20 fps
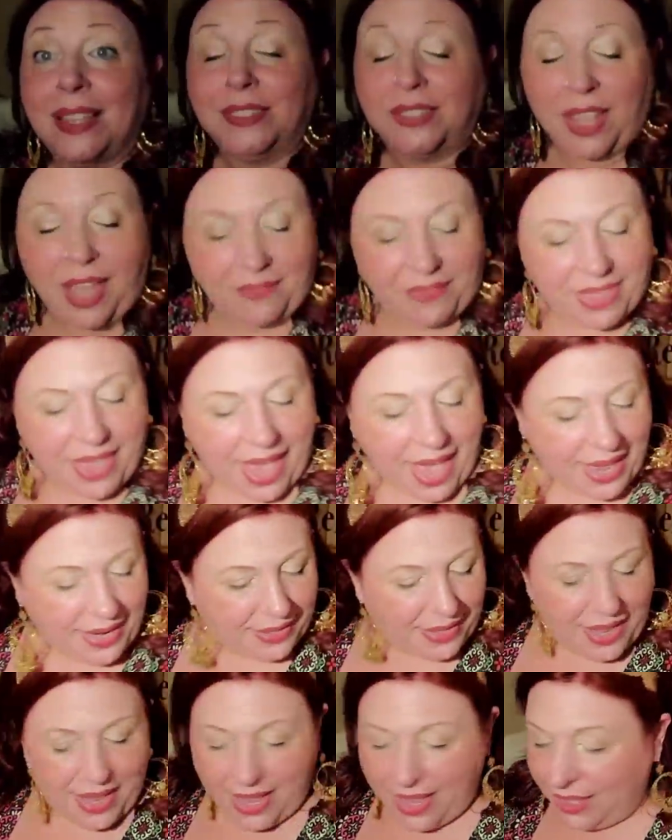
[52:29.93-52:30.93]
Love that.
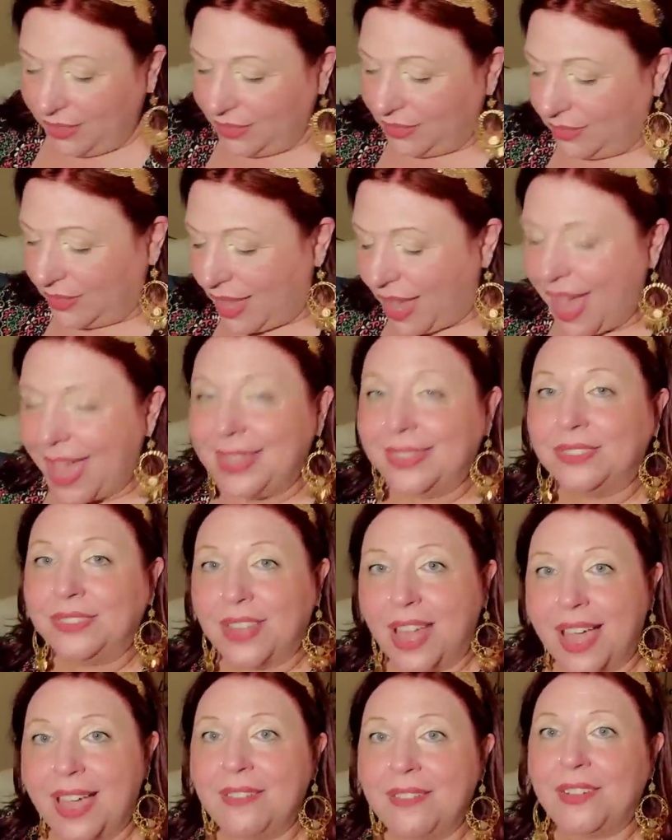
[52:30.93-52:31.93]
I
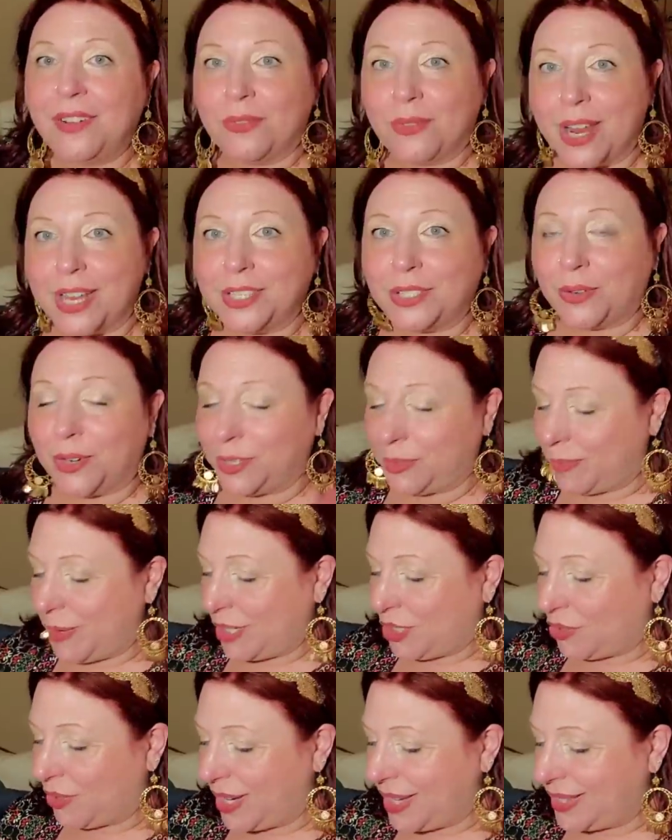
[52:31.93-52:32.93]
love Rice
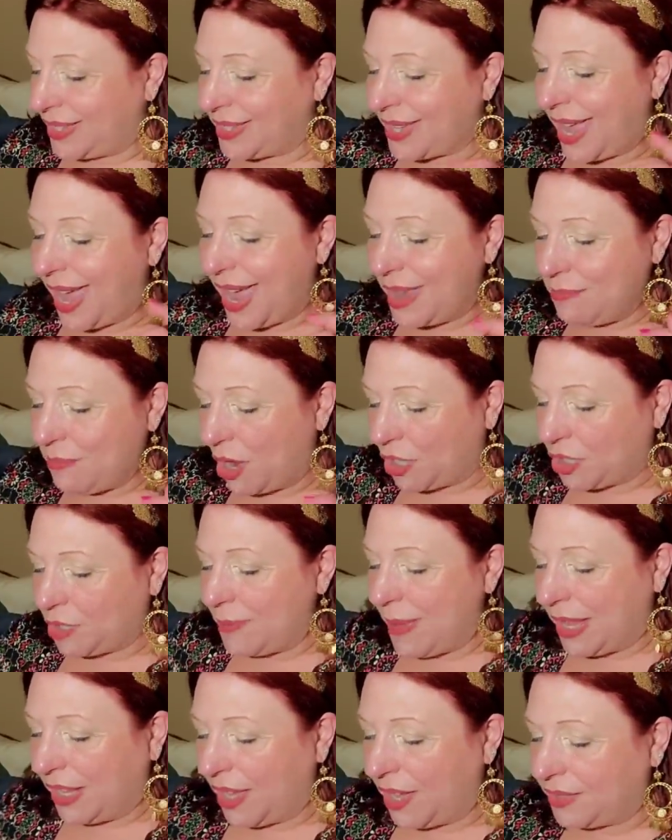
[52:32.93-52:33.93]
Krispie treats and
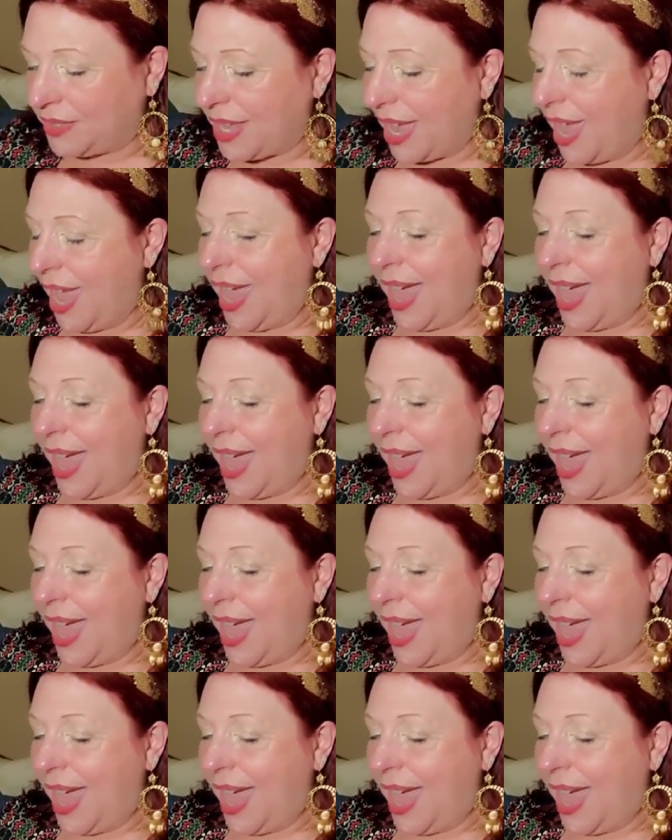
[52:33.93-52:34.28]
marshmallows.